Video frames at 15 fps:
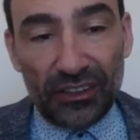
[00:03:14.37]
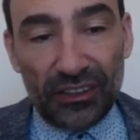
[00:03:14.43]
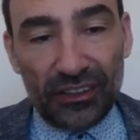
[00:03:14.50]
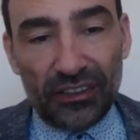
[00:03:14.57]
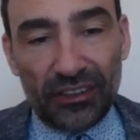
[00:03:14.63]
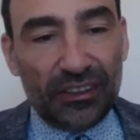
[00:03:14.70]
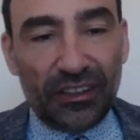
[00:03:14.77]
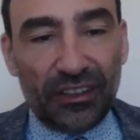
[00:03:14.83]

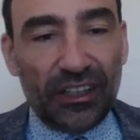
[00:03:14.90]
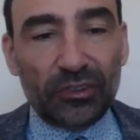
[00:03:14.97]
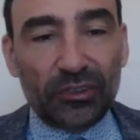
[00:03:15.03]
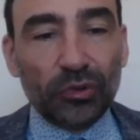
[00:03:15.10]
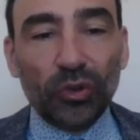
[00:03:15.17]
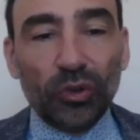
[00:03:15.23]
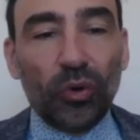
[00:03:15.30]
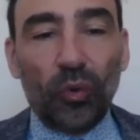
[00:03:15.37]
get to know
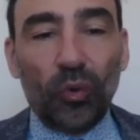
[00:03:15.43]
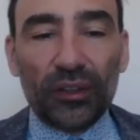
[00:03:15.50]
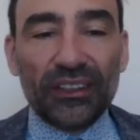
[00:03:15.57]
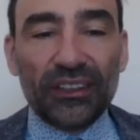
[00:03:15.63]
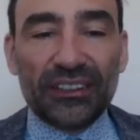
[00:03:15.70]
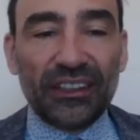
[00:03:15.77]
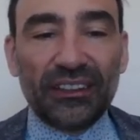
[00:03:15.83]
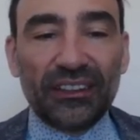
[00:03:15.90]
what is the
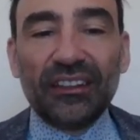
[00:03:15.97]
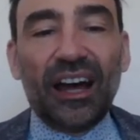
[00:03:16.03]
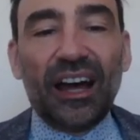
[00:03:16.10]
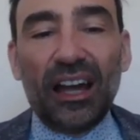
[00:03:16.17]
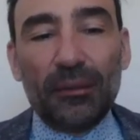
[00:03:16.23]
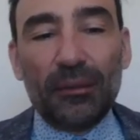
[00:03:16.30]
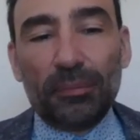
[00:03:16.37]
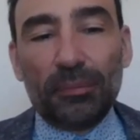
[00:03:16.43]
type
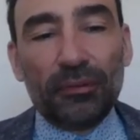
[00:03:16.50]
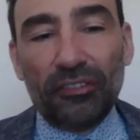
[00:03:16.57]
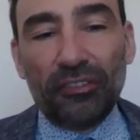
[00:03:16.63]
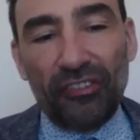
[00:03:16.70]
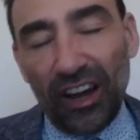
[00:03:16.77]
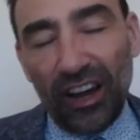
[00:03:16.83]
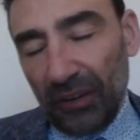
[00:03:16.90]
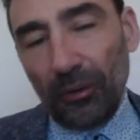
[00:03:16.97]
of a variable?
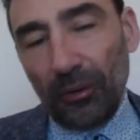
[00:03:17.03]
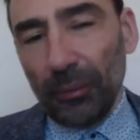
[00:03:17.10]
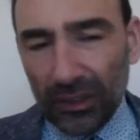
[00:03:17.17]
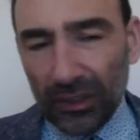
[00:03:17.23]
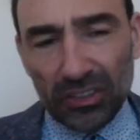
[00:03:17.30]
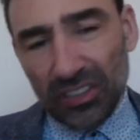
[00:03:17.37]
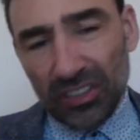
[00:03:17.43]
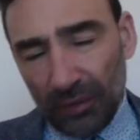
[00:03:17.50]
Because
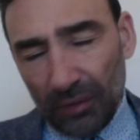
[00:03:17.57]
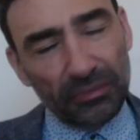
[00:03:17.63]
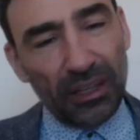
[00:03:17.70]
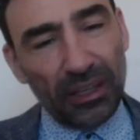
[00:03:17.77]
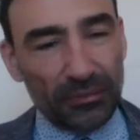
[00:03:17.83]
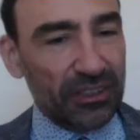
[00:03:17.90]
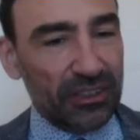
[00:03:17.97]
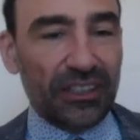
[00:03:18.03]
sometimes
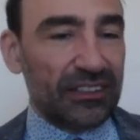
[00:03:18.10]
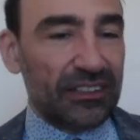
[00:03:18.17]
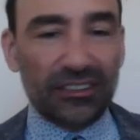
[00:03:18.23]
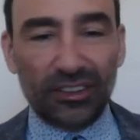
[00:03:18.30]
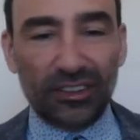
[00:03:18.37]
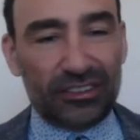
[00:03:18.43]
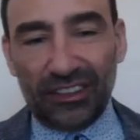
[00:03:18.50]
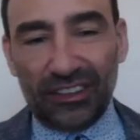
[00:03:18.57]
it's not
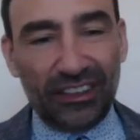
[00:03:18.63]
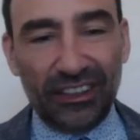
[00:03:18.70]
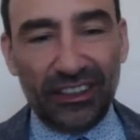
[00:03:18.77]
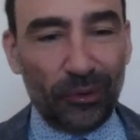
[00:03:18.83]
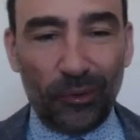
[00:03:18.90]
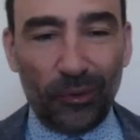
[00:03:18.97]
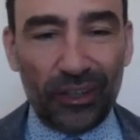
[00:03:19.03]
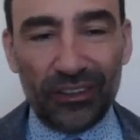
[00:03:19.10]
clear whether
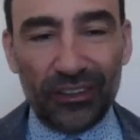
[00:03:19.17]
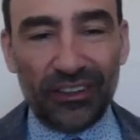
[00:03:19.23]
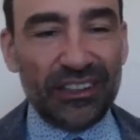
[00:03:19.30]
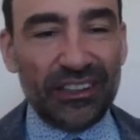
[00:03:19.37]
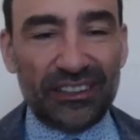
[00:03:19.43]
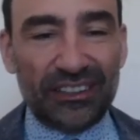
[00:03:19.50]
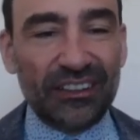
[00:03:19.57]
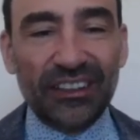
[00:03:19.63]
it's a
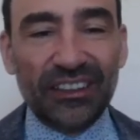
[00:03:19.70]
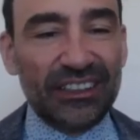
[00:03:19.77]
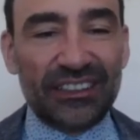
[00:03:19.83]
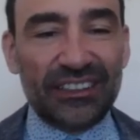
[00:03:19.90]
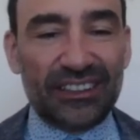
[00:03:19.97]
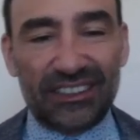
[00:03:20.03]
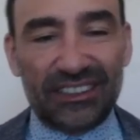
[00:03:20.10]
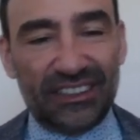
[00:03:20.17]
list, a
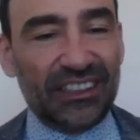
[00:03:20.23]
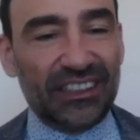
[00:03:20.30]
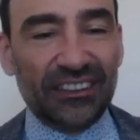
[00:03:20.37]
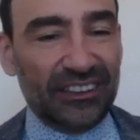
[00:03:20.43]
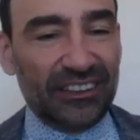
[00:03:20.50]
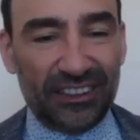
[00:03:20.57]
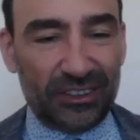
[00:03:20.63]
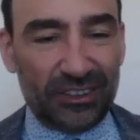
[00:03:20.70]
series,
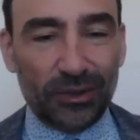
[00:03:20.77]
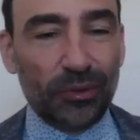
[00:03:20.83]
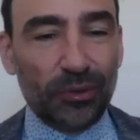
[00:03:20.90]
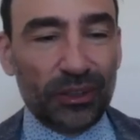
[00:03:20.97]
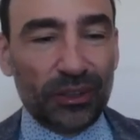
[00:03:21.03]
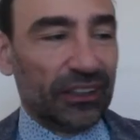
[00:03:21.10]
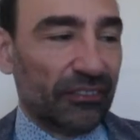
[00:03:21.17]
or whatever.